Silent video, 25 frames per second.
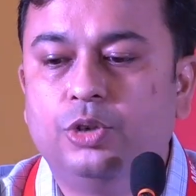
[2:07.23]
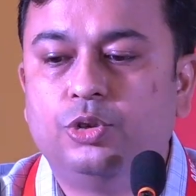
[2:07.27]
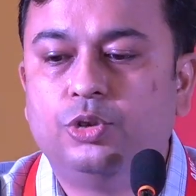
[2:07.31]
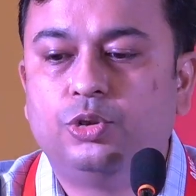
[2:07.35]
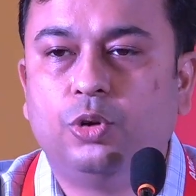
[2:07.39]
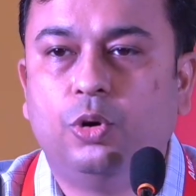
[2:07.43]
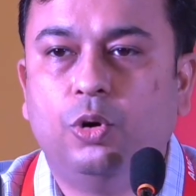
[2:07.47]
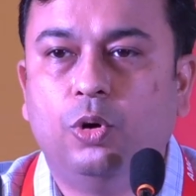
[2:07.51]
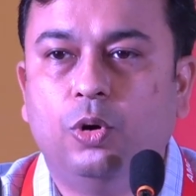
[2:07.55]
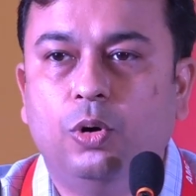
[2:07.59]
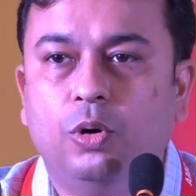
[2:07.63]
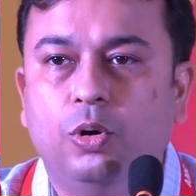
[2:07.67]

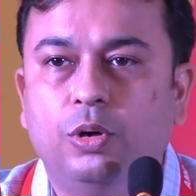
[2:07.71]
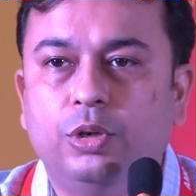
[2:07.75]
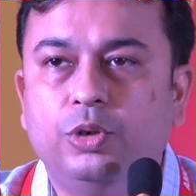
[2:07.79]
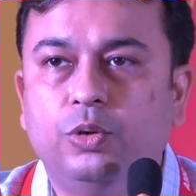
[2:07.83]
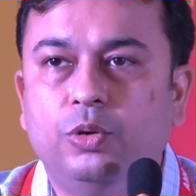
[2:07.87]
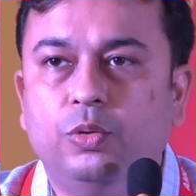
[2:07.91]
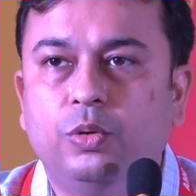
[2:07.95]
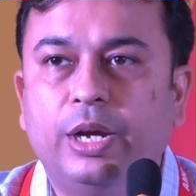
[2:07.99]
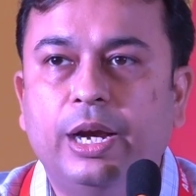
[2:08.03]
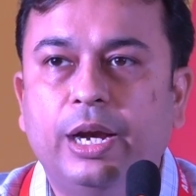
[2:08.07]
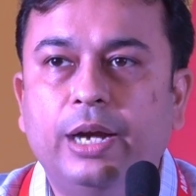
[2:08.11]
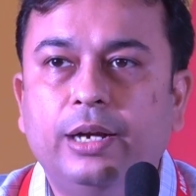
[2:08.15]
So
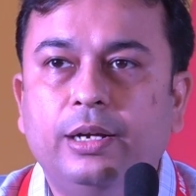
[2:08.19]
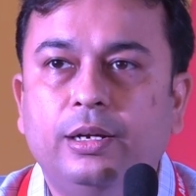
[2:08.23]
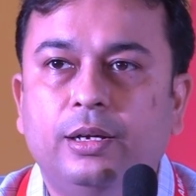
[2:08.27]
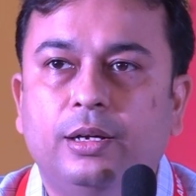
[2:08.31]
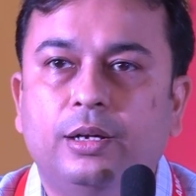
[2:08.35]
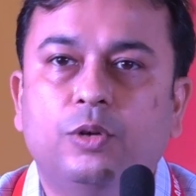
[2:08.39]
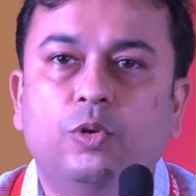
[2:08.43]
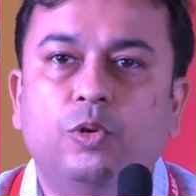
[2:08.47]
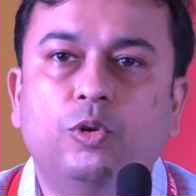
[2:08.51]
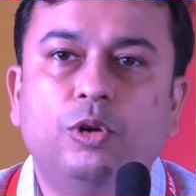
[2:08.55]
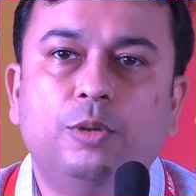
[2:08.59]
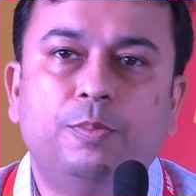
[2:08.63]
you
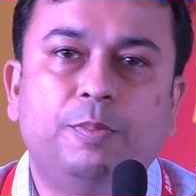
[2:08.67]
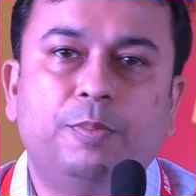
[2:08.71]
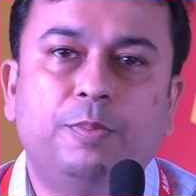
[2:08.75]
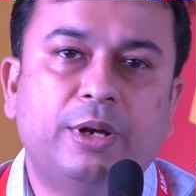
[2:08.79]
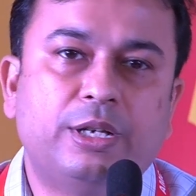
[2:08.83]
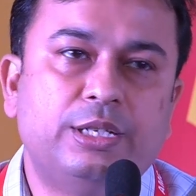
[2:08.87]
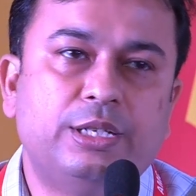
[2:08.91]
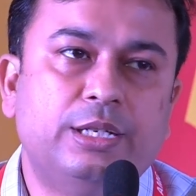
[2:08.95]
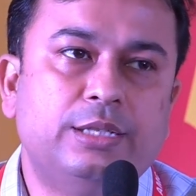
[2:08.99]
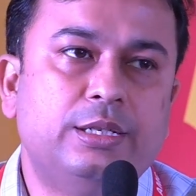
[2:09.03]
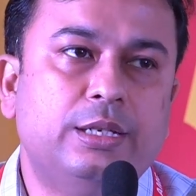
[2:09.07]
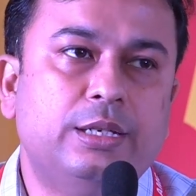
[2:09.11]
get a good
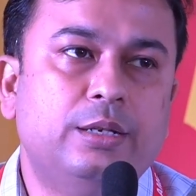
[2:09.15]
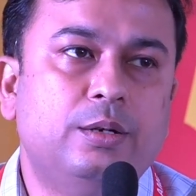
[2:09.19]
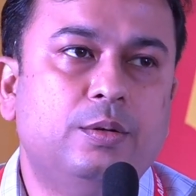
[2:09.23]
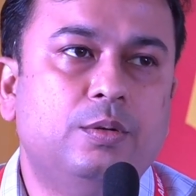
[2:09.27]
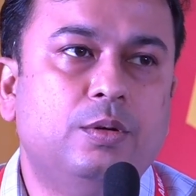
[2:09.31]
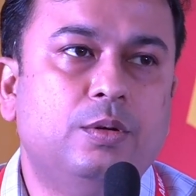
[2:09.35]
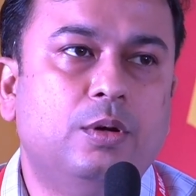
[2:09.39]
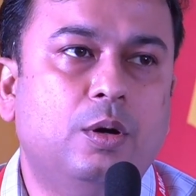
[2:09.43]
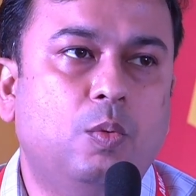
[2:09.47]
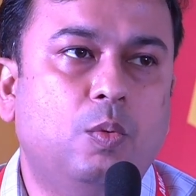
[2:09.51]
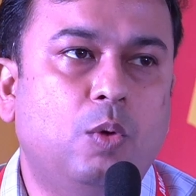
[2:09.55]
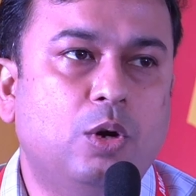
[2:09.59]
purchase
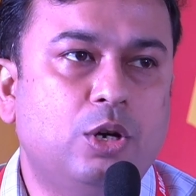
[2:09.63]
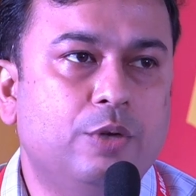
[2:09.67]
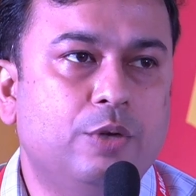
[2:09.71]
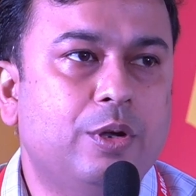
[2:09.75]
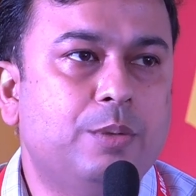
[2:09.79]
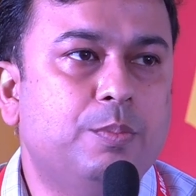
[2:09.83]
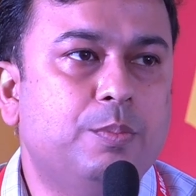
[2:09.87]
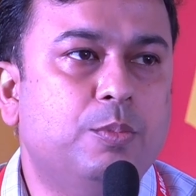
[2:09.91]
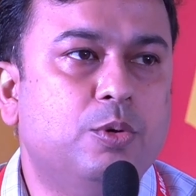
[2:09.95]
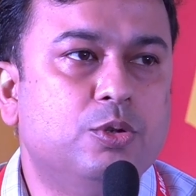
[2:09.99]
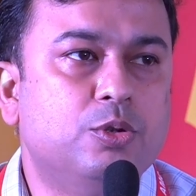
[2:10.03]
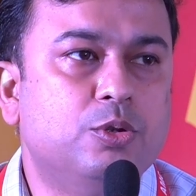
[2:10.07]
in
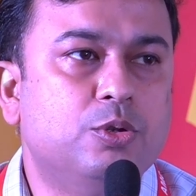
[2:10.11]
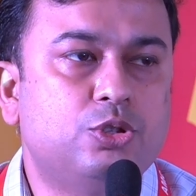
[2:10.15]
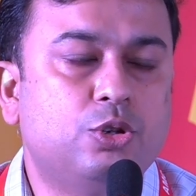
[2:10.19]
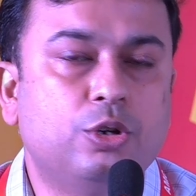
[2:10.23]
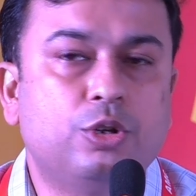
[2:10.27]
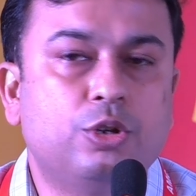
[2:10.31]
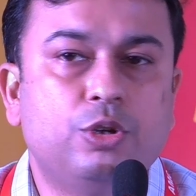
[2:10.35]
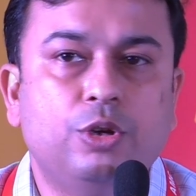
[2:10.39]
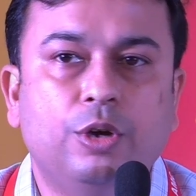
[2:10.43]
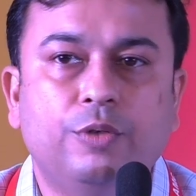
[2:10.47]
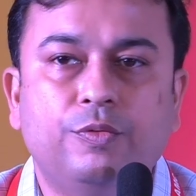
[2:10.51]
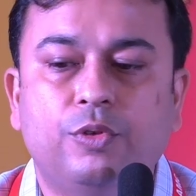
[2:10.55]
whatever bone
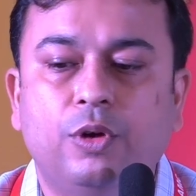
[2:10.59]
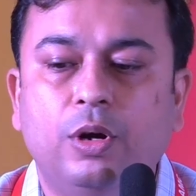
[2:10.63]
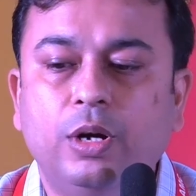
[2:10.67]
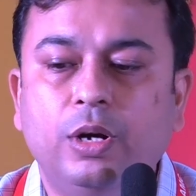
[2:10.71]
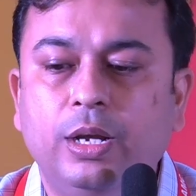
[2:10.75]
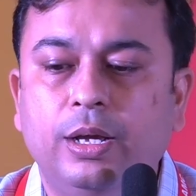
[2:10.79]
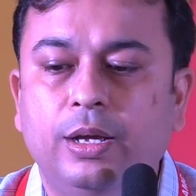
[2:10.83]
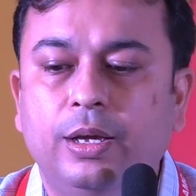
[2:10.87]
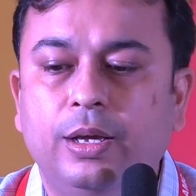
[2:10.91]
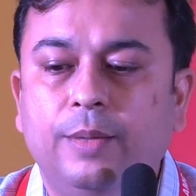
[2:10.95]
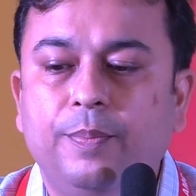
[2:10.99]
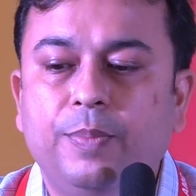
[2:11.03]
stock you have
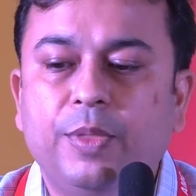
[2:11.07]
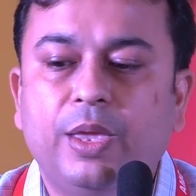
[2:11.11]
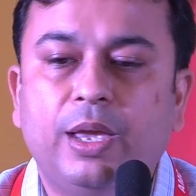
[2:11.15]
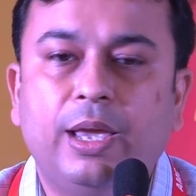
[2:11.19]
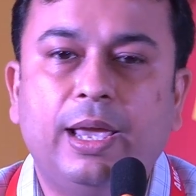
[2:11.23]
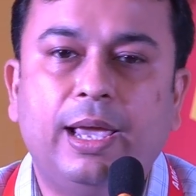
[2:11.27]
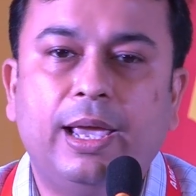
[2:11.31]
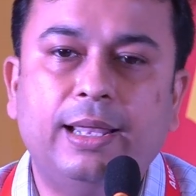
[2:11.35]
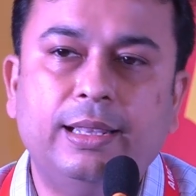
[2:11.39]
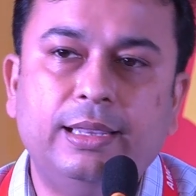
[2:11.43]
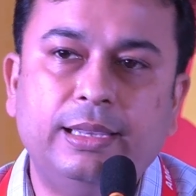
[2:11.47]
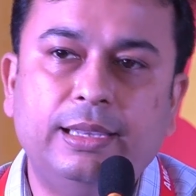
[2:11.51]
got,
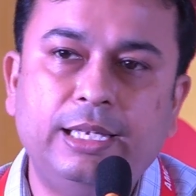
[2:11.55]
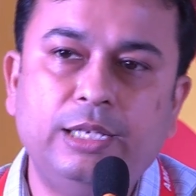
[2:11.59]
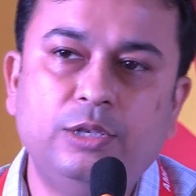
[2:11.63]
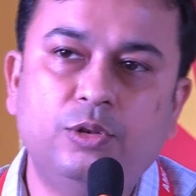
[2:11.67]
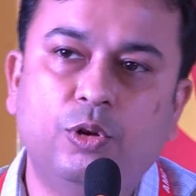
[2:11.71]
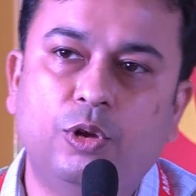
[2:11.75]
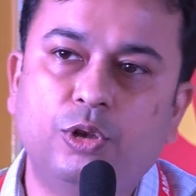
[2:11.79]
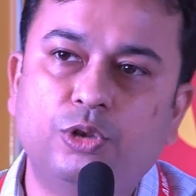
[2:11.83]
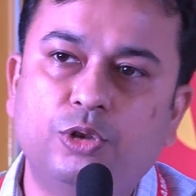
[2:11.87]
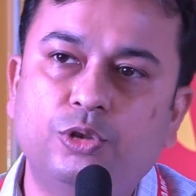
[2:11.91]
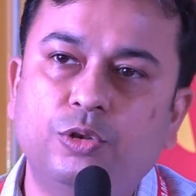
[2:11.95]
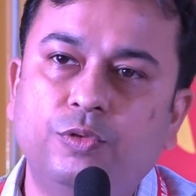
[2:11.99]
and
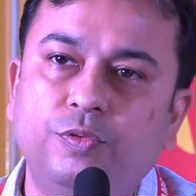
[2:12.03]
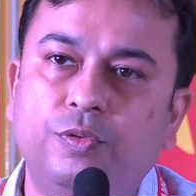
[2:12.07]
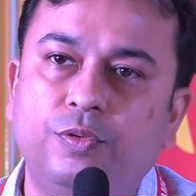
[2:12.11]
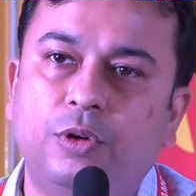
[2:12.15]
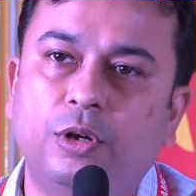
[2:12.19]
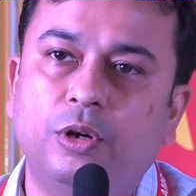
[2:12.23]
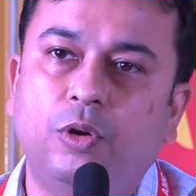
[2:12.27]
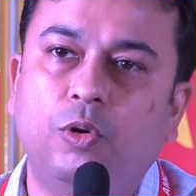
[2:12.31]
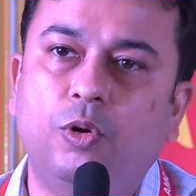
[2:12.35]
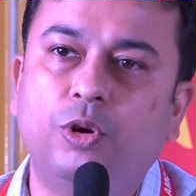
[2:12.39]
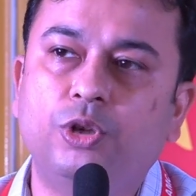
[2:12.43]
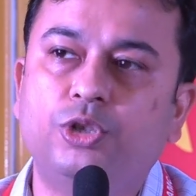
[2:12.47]
these also
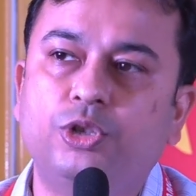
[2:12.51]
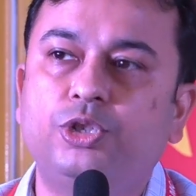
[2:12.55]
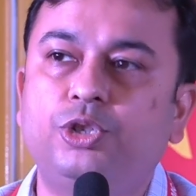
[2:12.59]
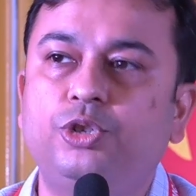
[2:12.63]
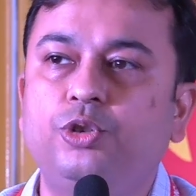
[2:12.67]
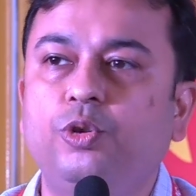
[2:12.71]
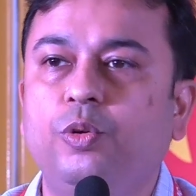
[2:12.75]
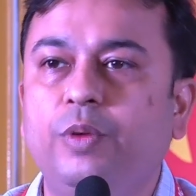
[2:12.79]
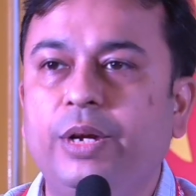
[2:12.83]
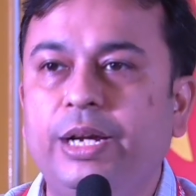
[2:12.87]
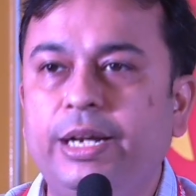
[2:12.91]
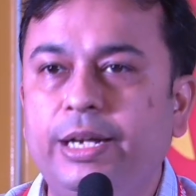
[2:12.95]

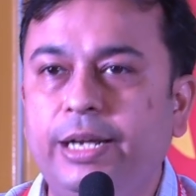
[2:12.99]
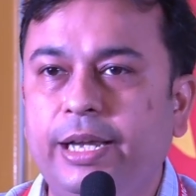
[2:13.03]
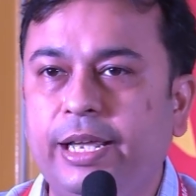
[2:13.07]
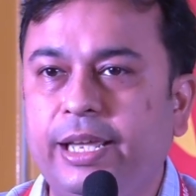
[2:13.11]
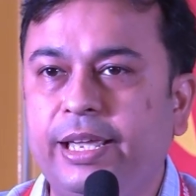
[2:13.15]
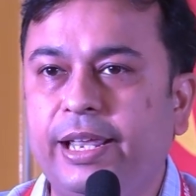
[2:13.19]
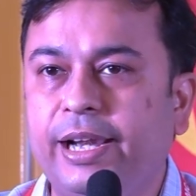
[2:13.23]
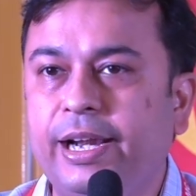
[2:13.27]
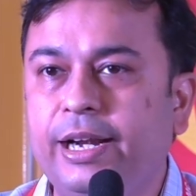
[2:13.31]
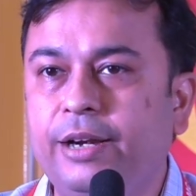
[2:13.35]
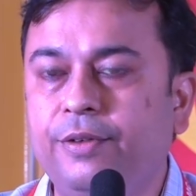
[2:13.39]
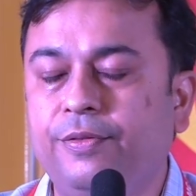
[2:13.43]

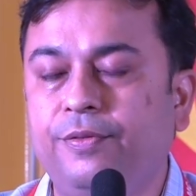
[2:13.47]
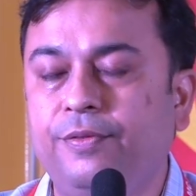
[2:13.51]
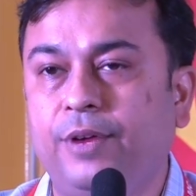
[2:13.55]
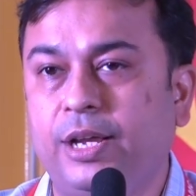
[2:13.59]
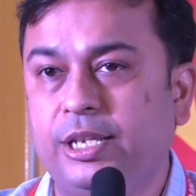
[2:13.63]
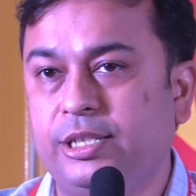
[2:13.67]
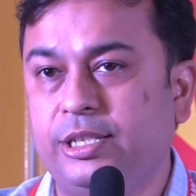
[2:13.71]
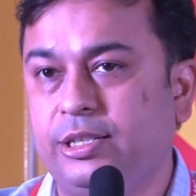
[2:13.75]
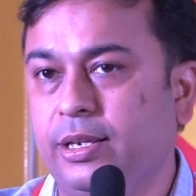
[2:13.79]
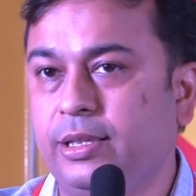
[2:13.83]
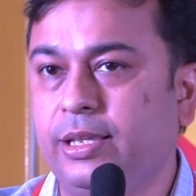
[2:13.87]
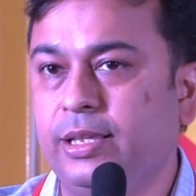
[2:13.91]
osseointegrate
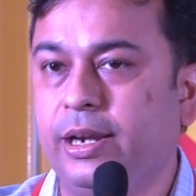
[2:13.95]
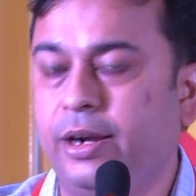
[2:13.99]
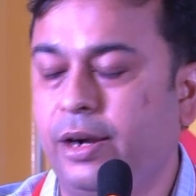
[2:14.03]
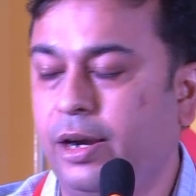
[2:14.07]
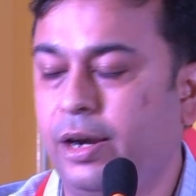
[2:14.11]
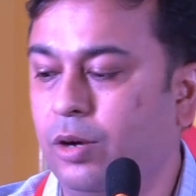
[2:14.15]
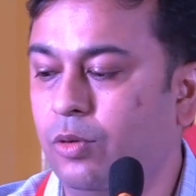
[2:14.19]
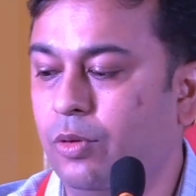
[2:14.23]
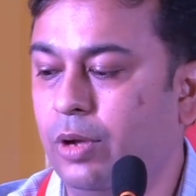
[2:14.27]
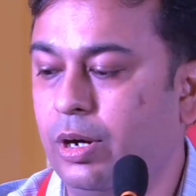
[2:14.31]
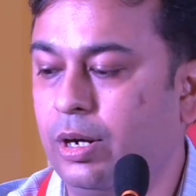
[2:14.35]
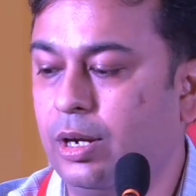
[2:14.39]
faster
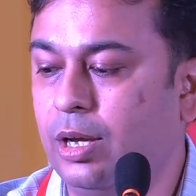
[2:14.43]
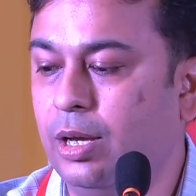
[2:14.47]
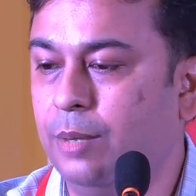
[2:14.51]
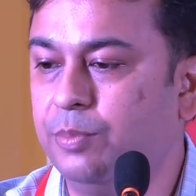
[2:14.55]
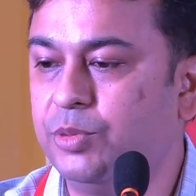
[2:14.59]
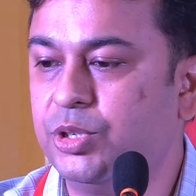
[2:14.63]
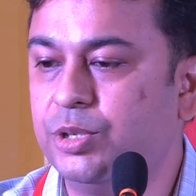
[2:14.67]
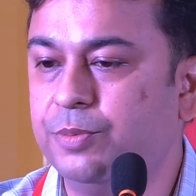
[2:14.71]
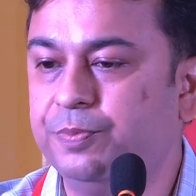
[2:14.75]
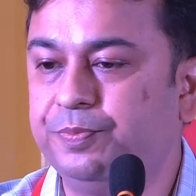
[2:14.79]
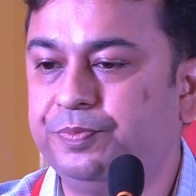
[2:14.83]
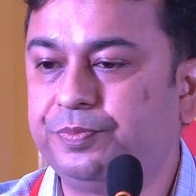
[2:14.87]
than regular
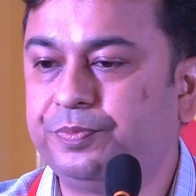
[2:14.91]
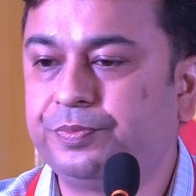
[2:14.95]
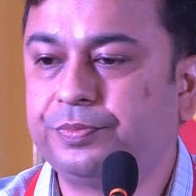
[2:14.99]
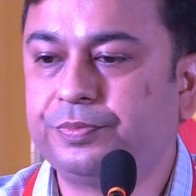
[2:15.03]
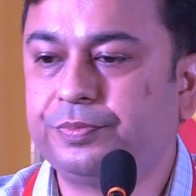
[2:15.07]
cups.